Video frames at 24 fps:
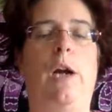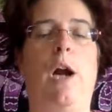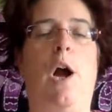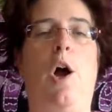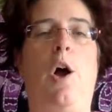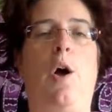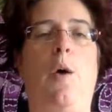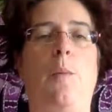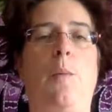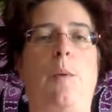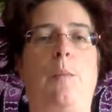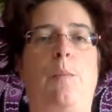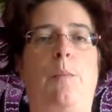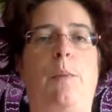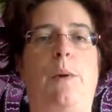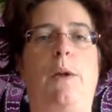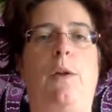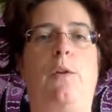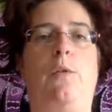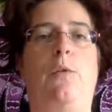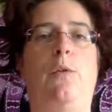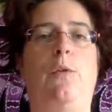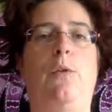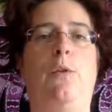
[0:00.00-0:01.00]
calm and
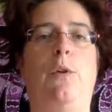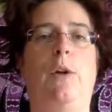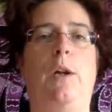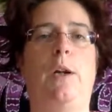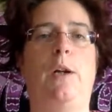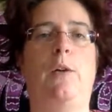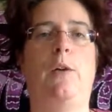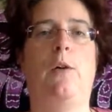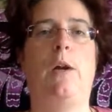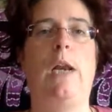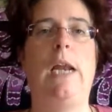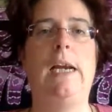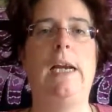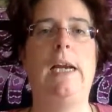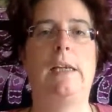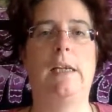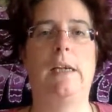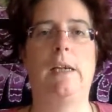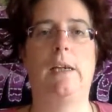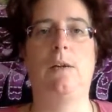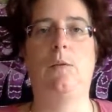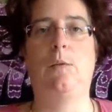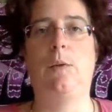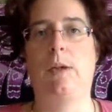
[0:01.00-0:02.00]
peaceful and
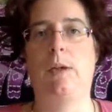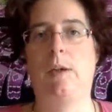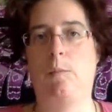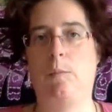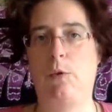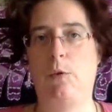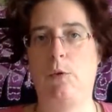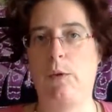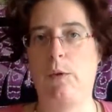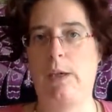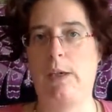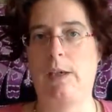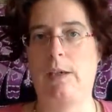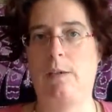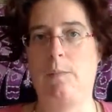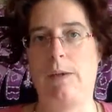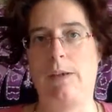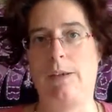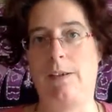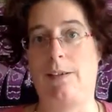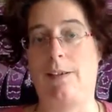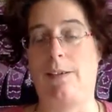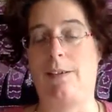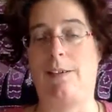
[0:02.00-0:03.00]
collected when I'm doing the
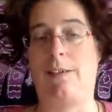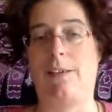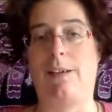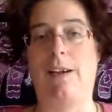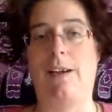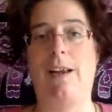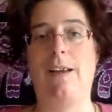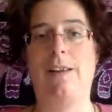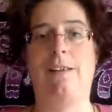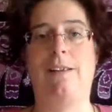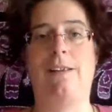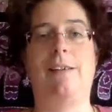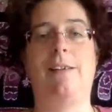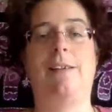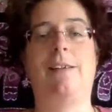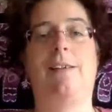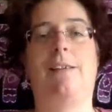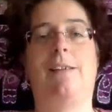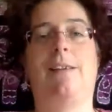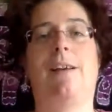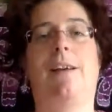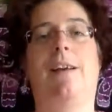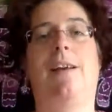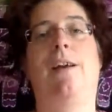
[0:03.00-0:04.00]
meditation classes.